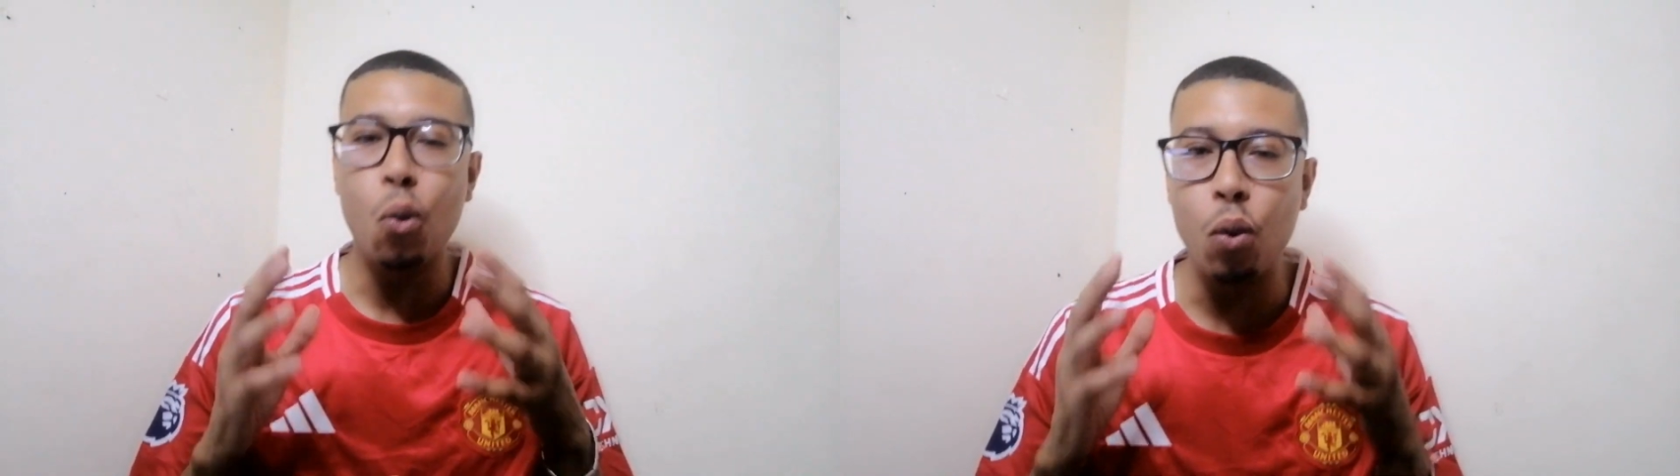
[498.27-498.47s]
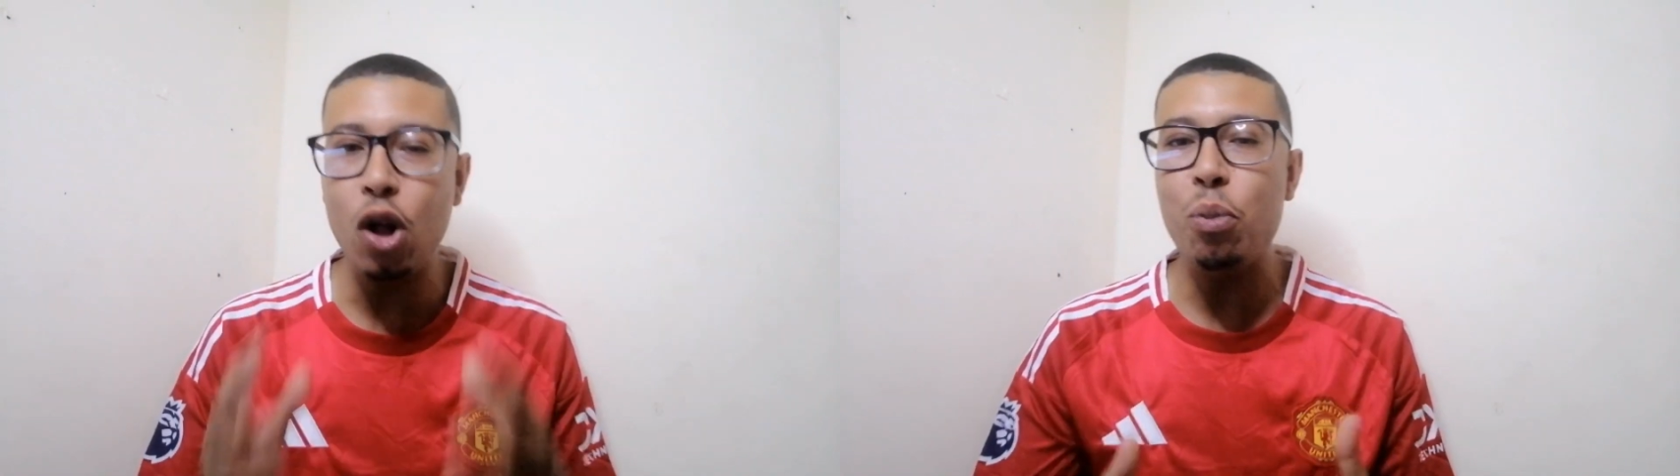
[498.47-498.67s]

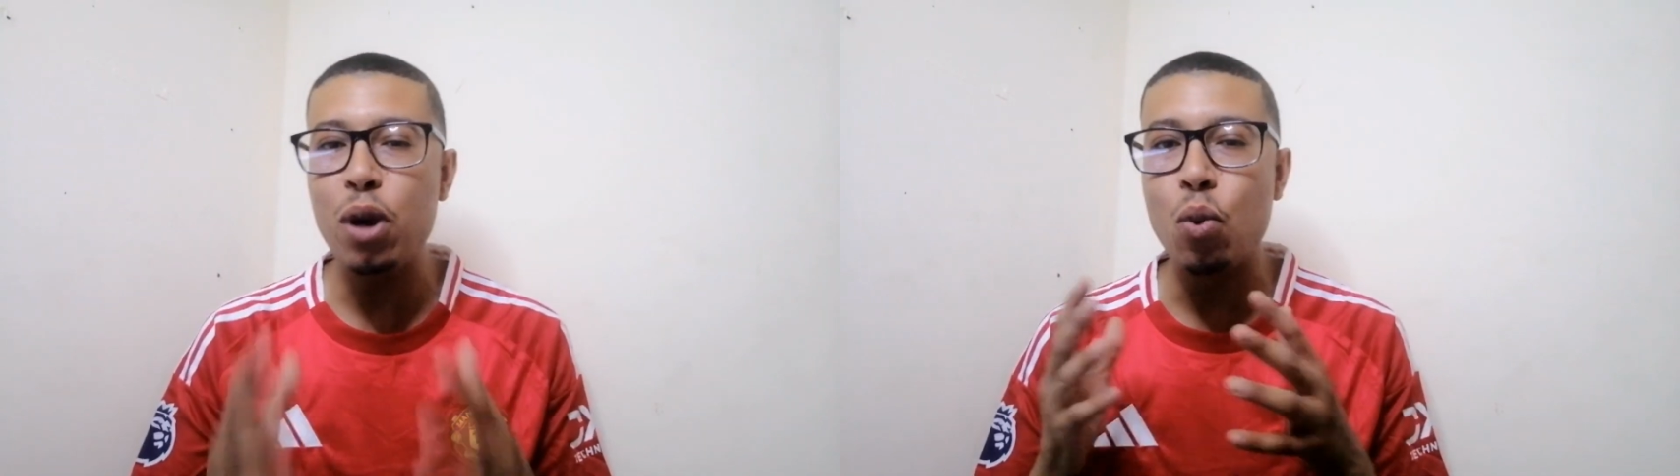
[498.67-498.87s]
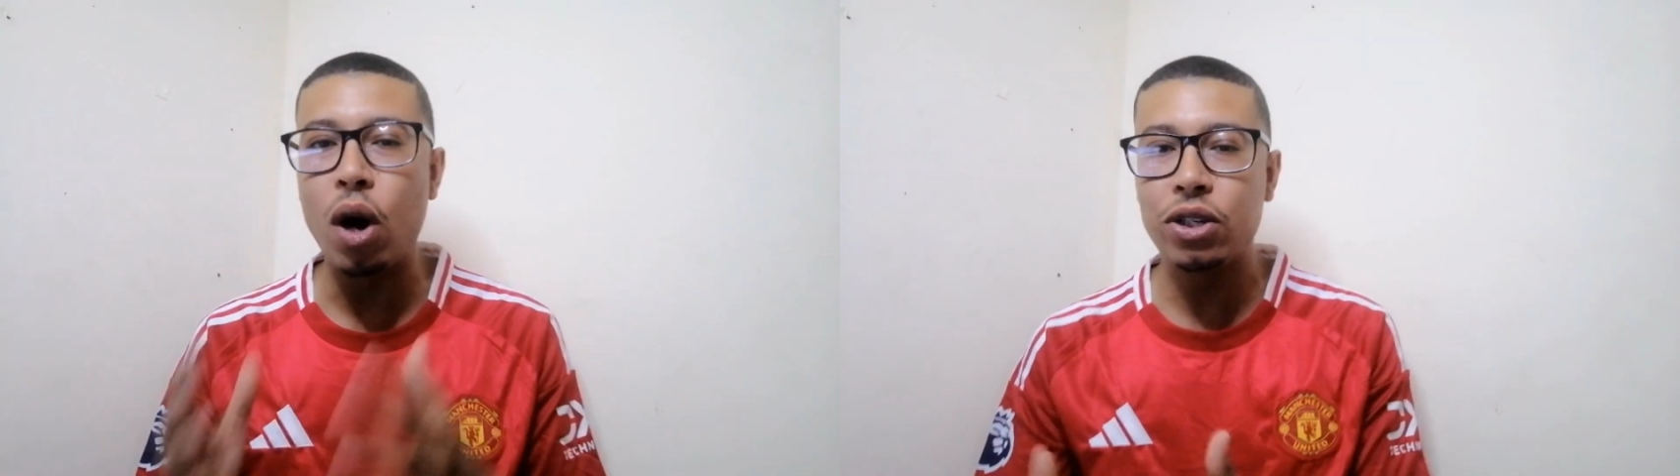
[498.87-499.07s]
will
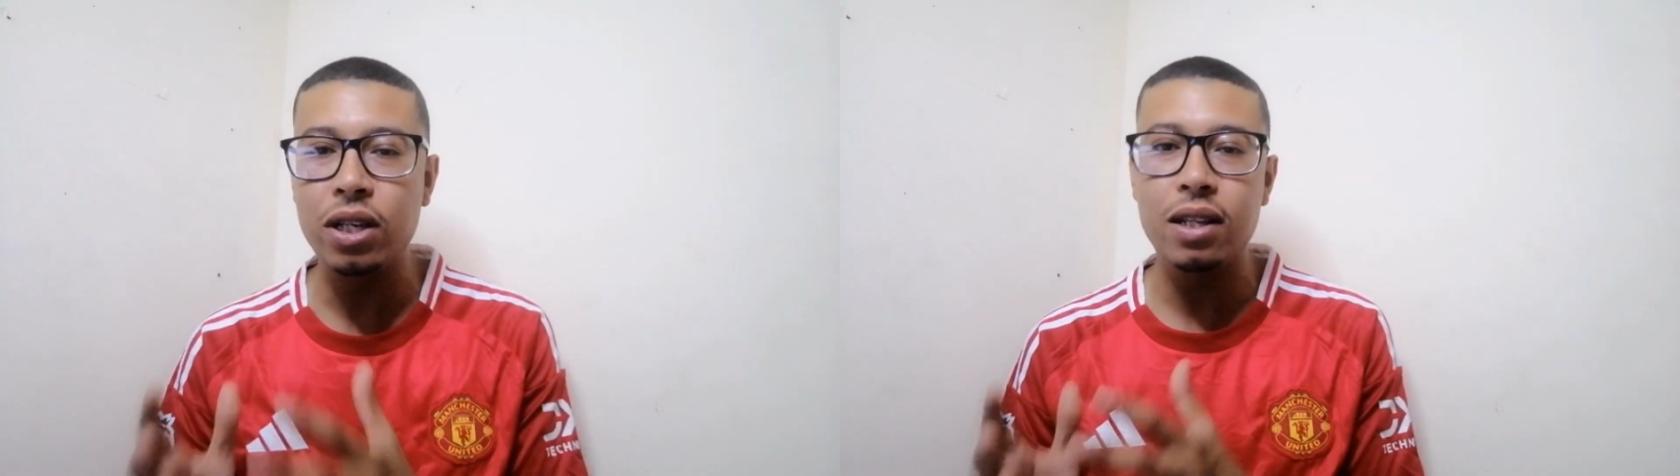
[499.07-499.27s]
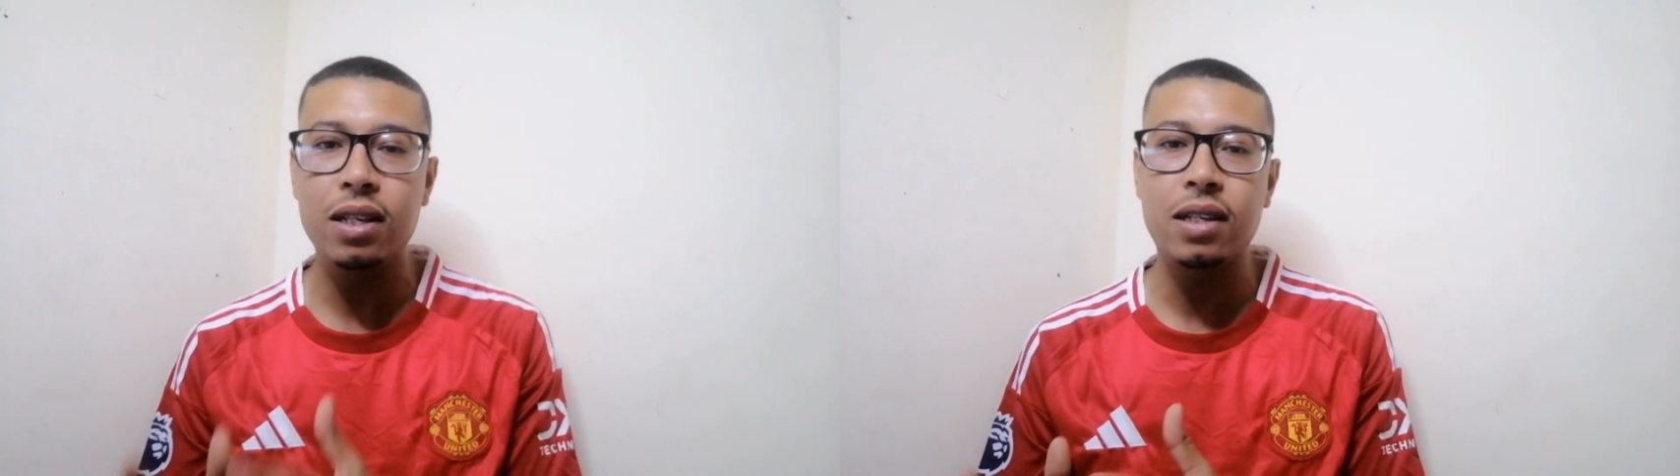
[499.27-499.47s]
be
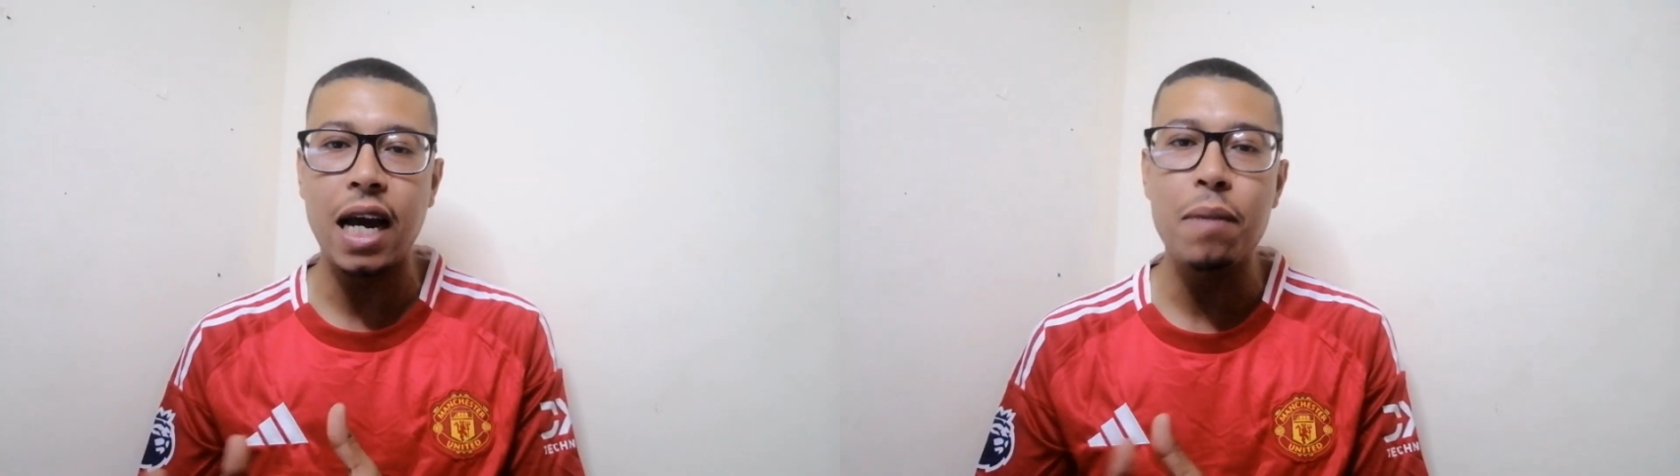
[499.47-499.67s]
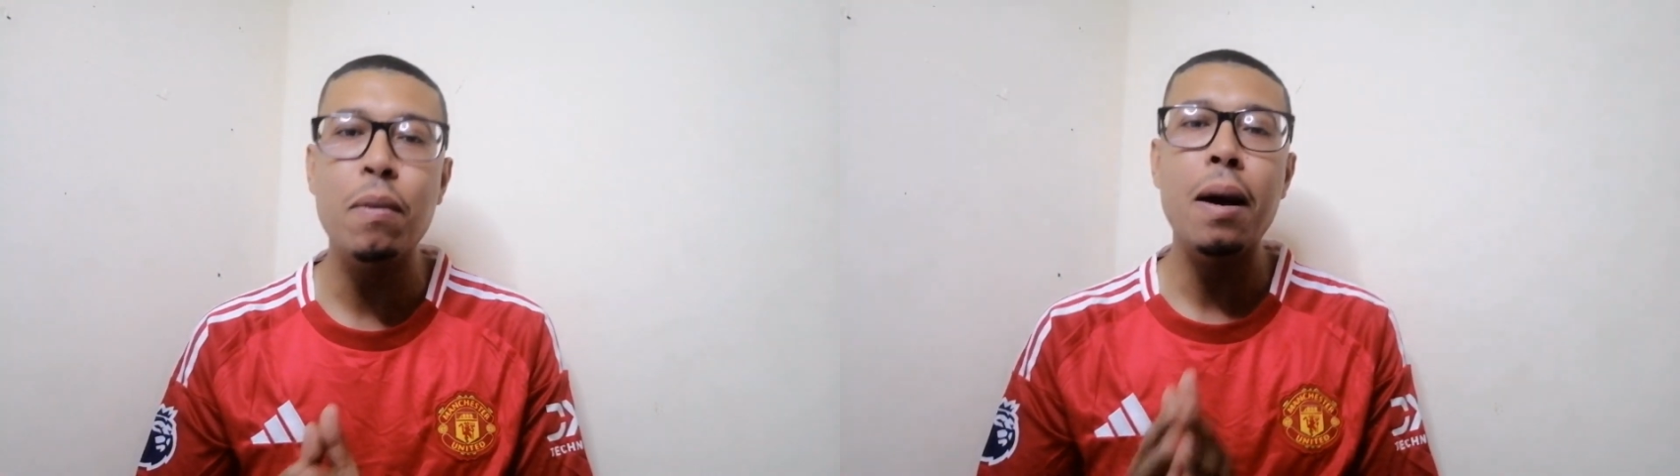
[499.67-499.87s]
watching this
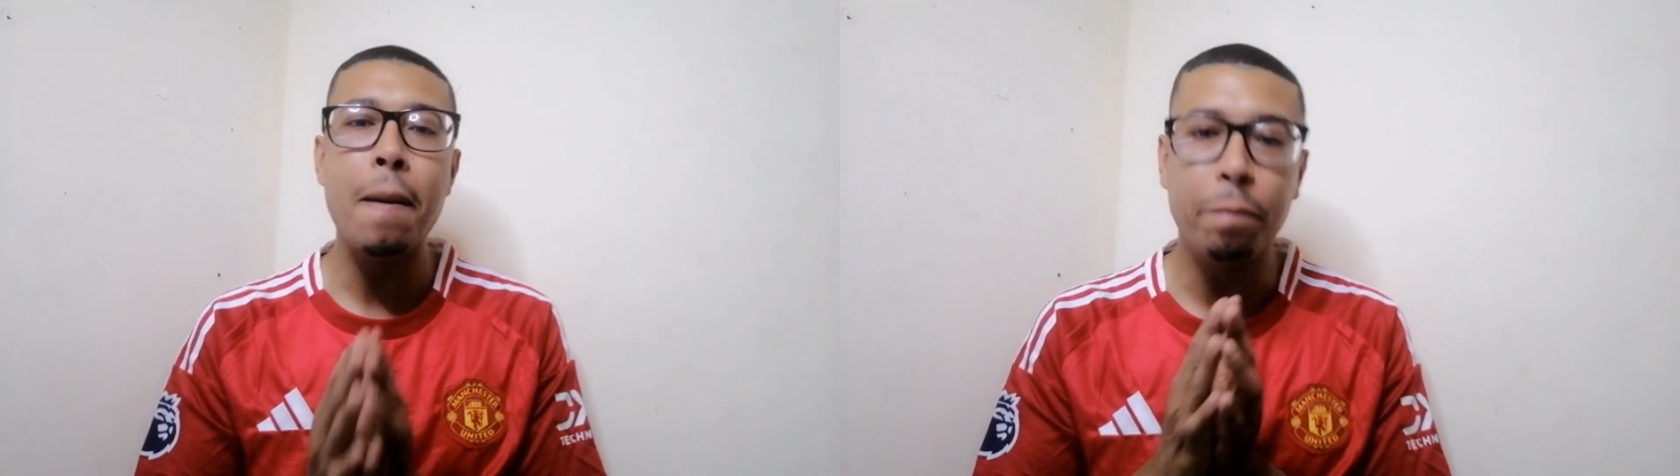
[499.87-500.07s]
game